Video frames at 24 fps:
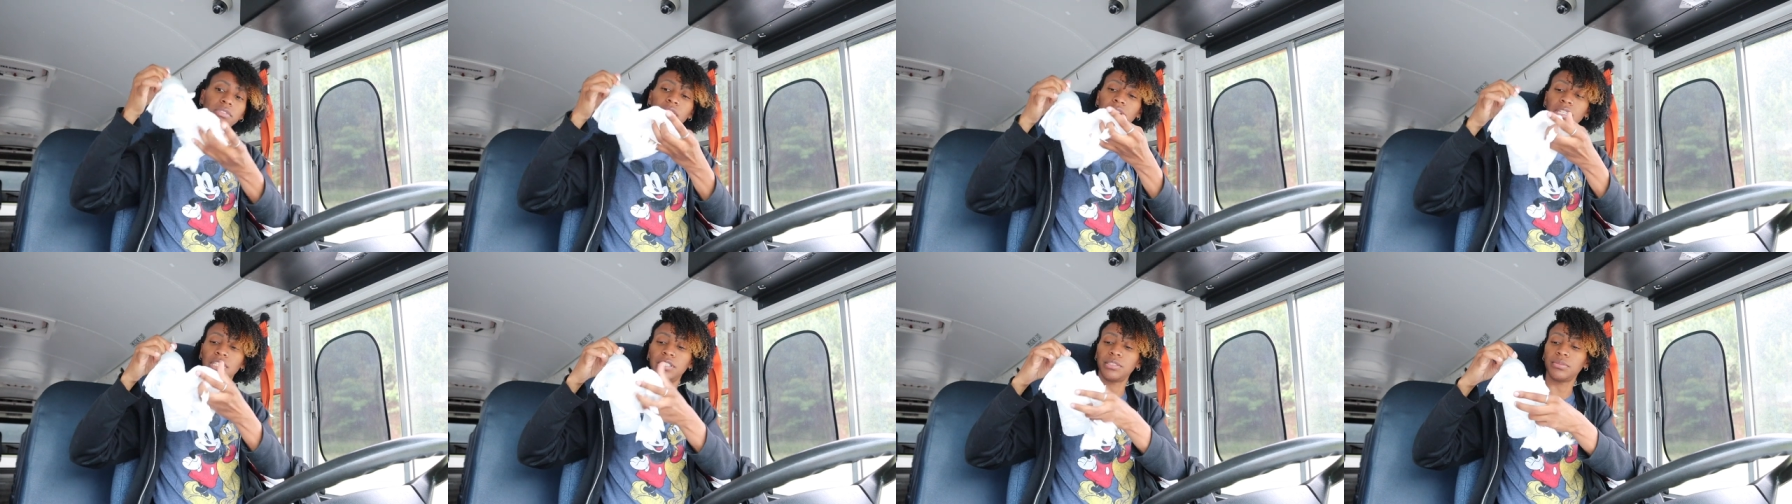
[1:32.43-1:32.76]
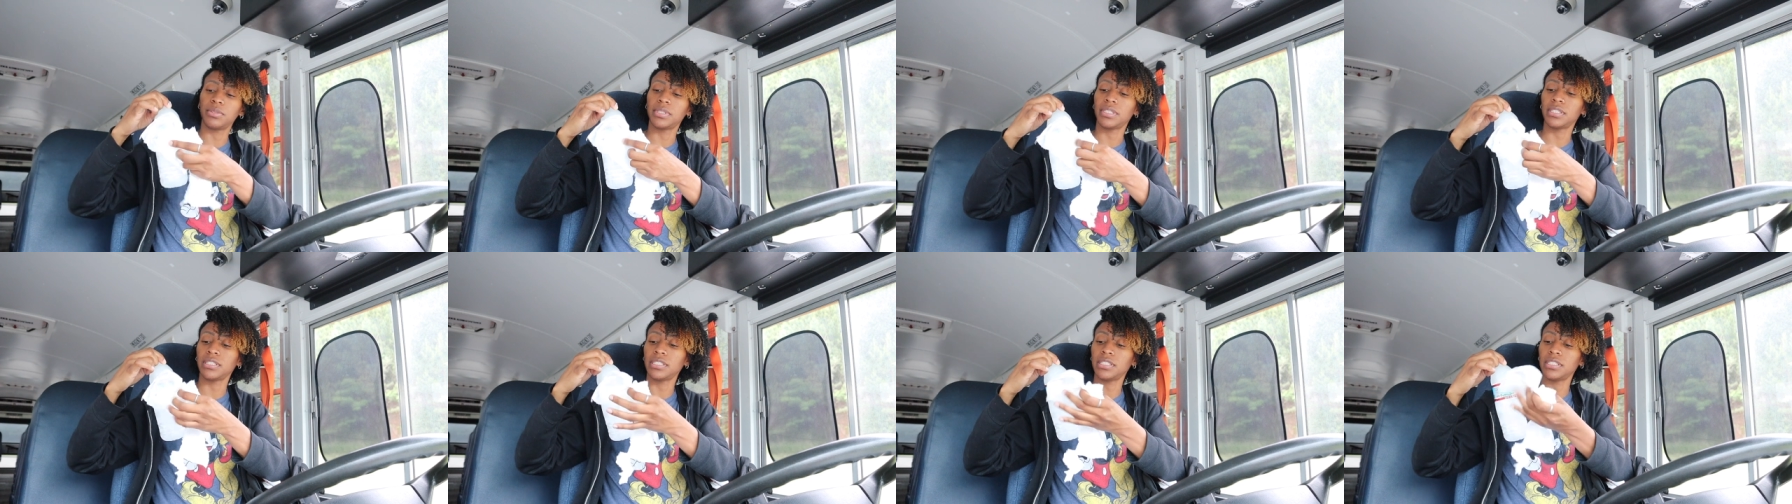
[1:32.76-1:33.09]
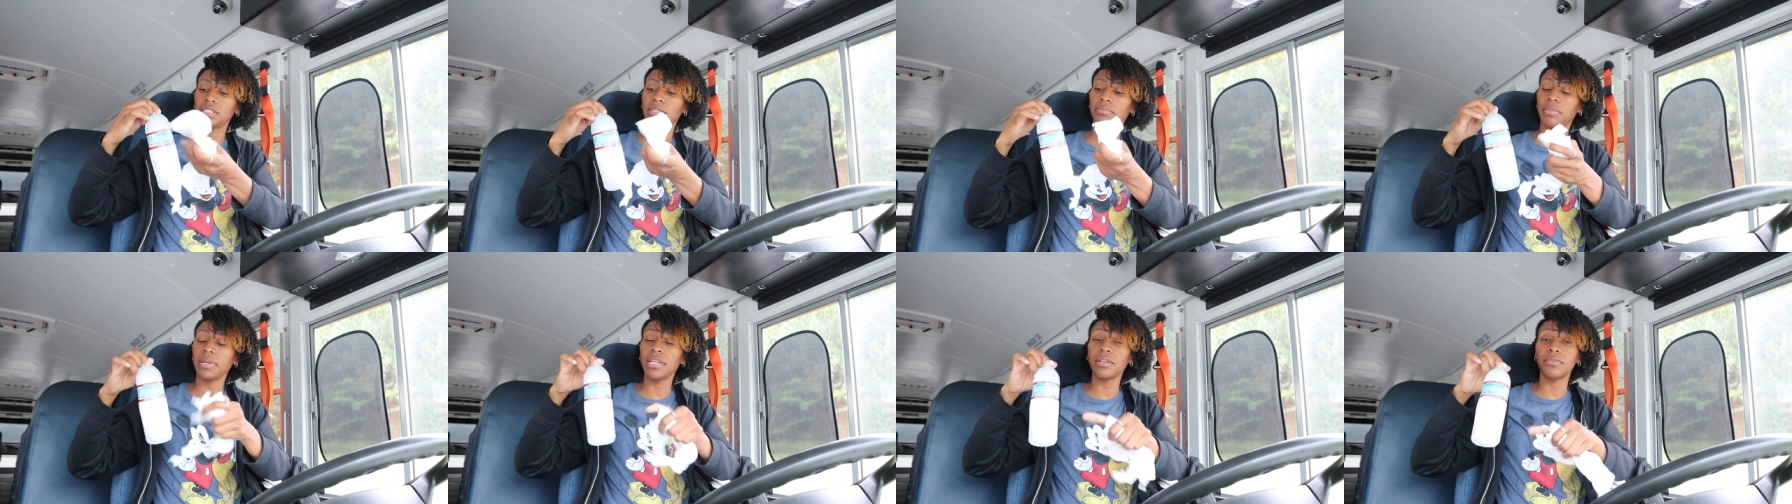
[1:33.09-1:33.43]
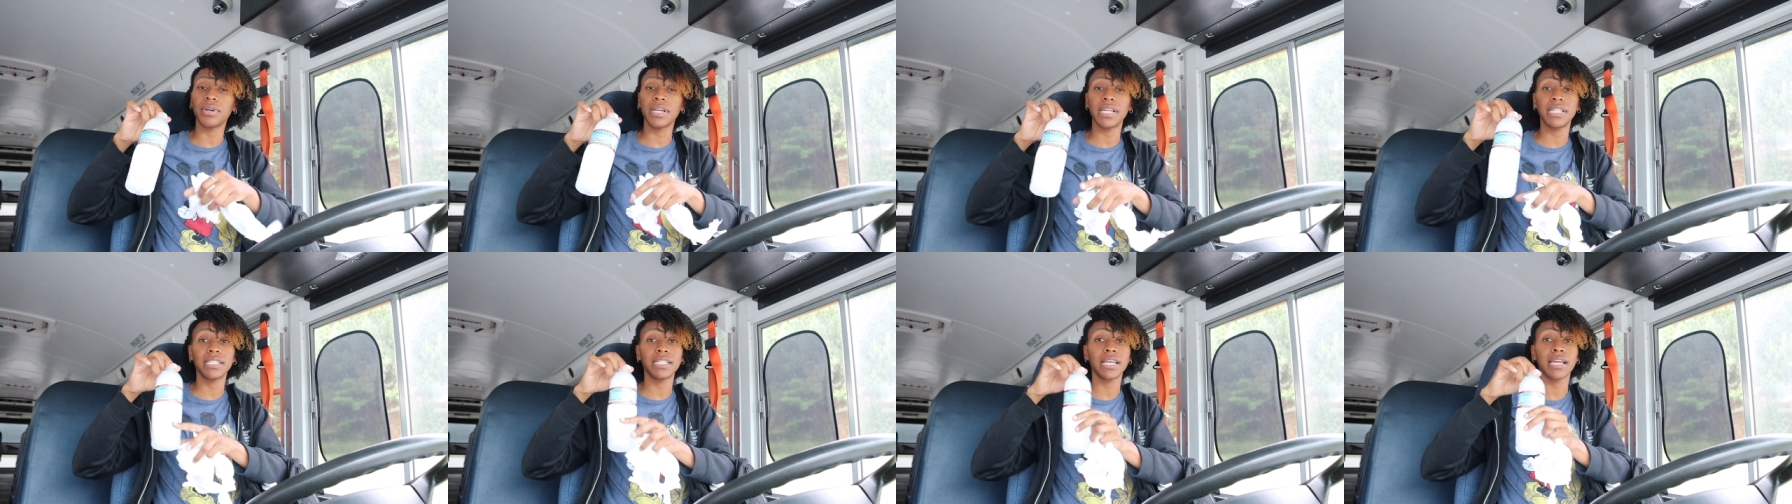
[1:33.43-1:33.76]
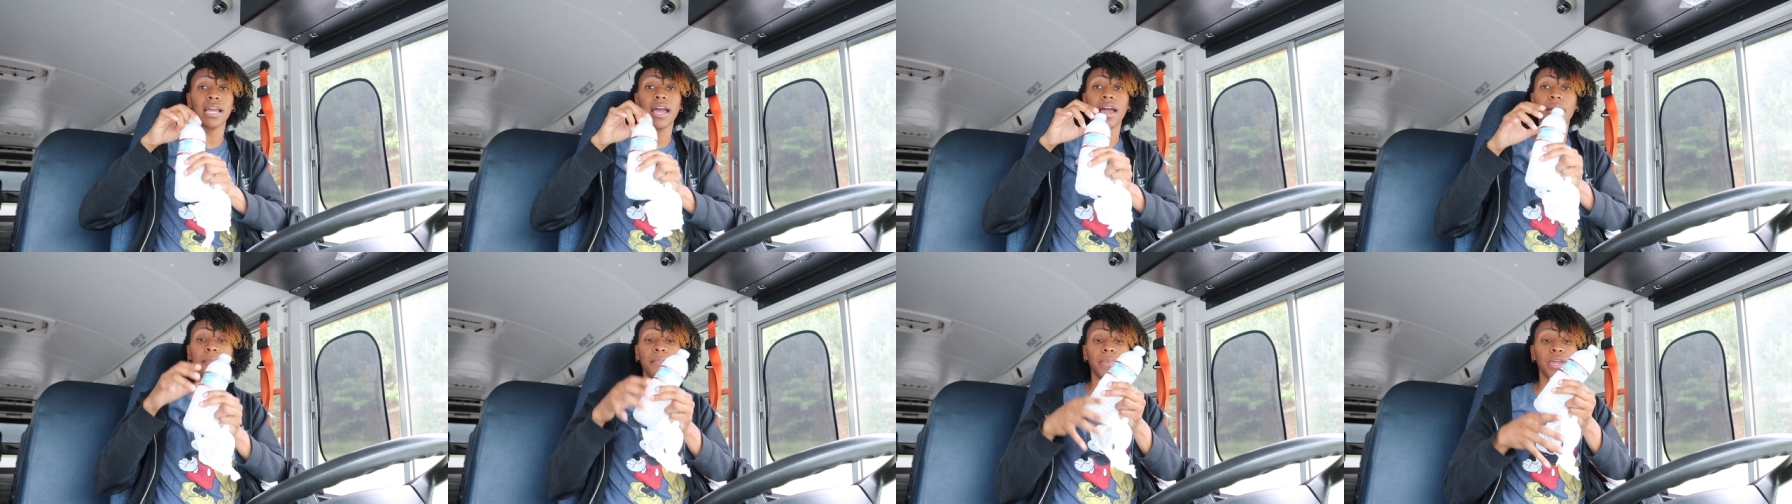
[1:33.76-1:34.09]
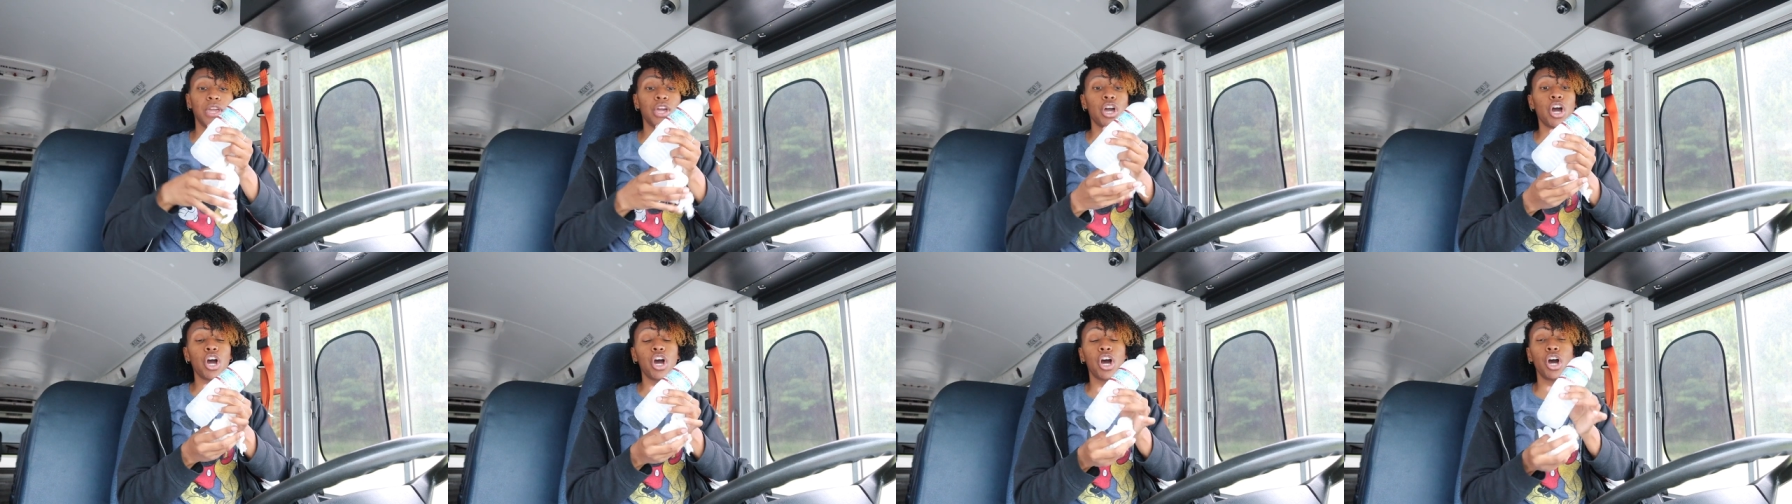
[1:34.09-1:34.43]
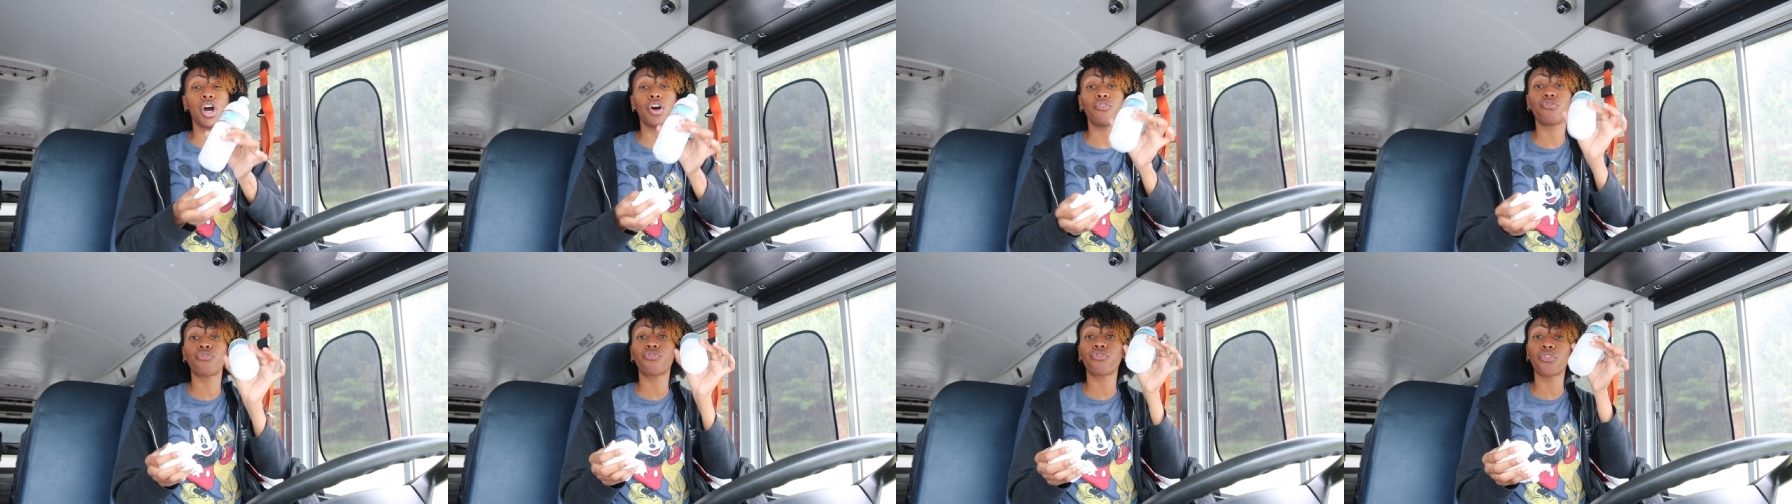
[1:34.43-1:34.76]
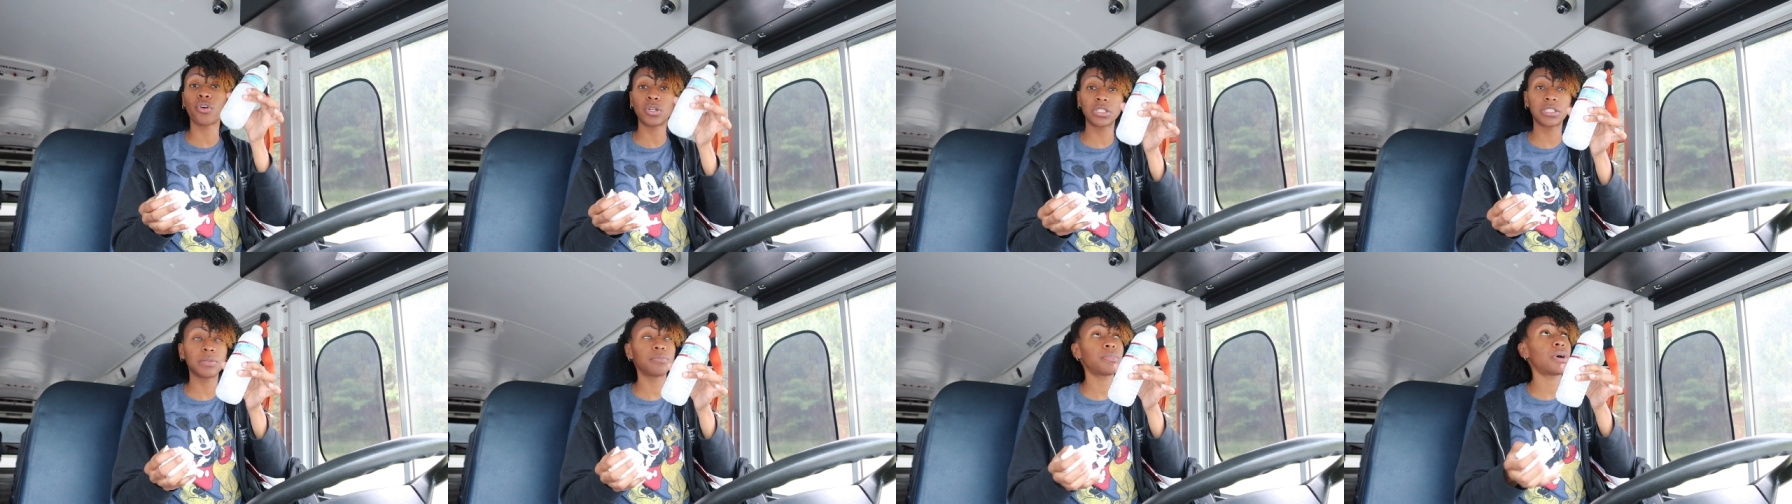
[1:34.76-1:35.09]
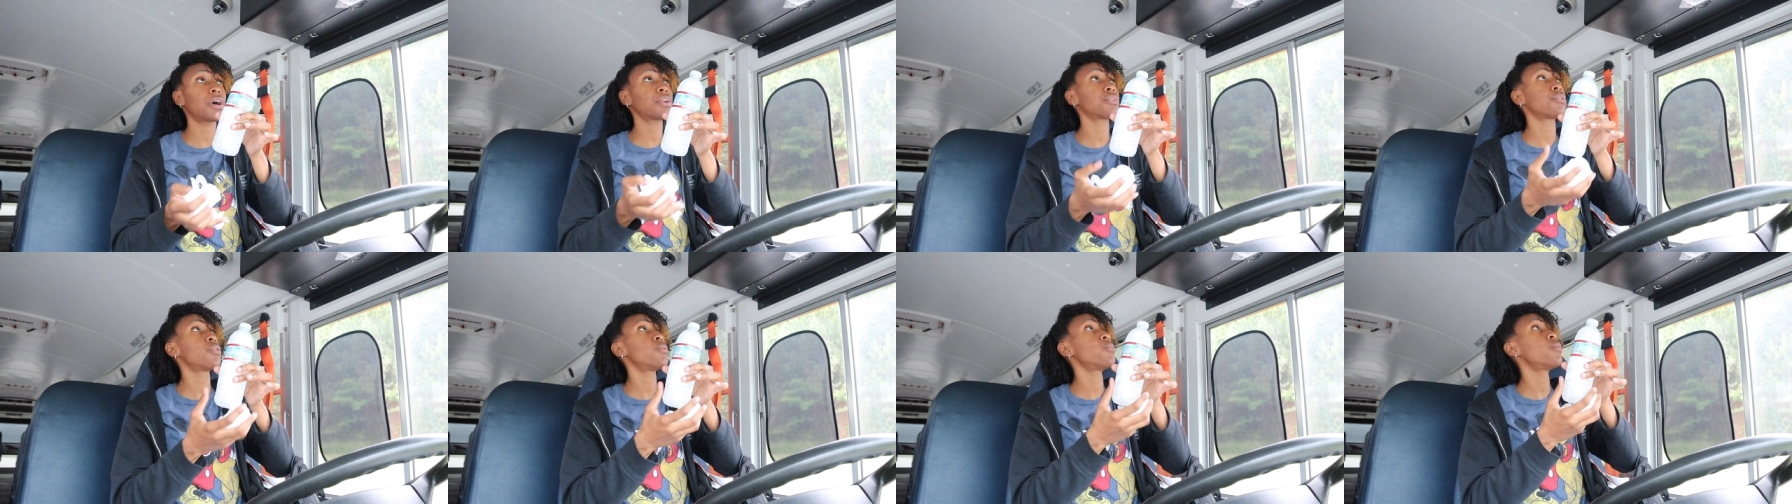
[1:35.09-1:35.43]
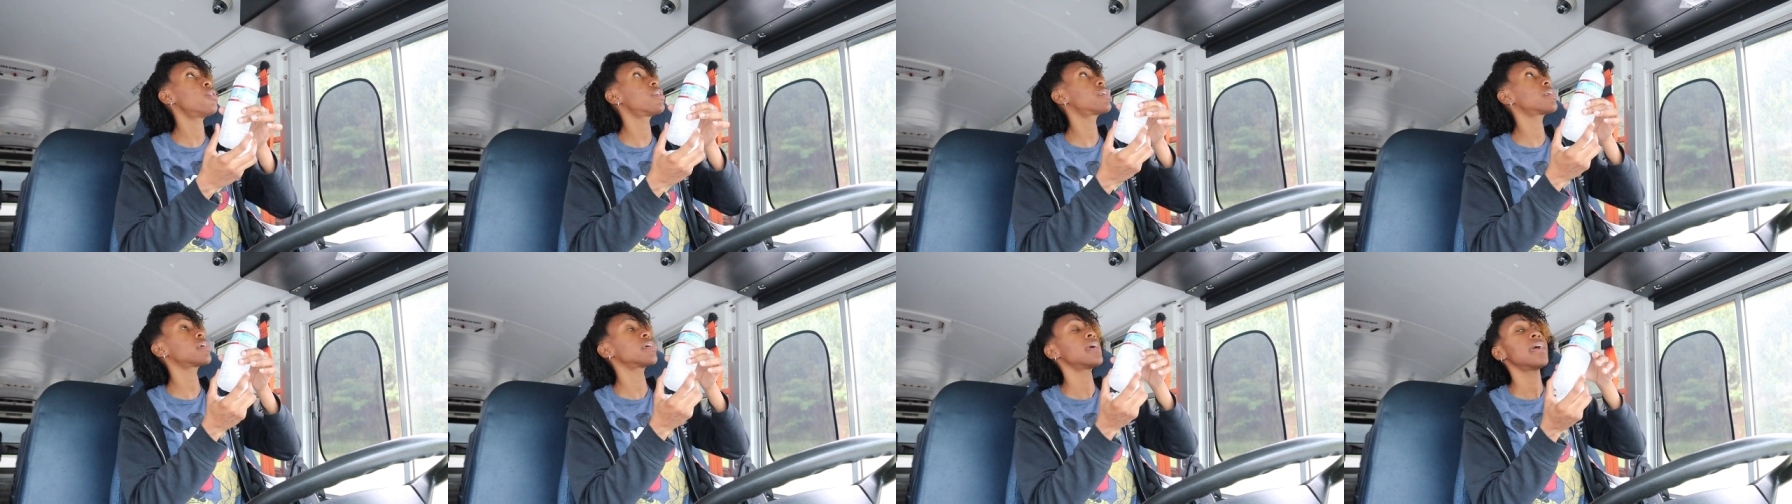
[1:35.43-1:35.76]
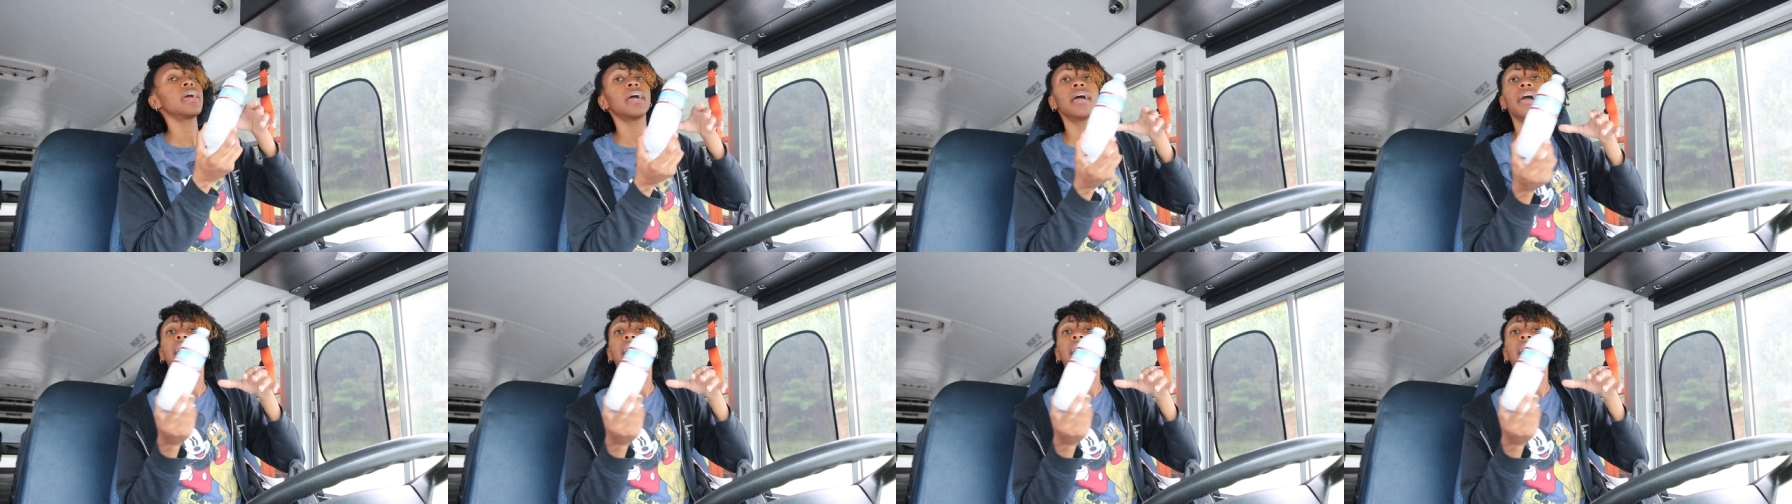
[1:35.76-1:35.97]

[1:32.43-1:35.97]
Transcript: It is what it is. But anyways, I got me a frozen bottle of water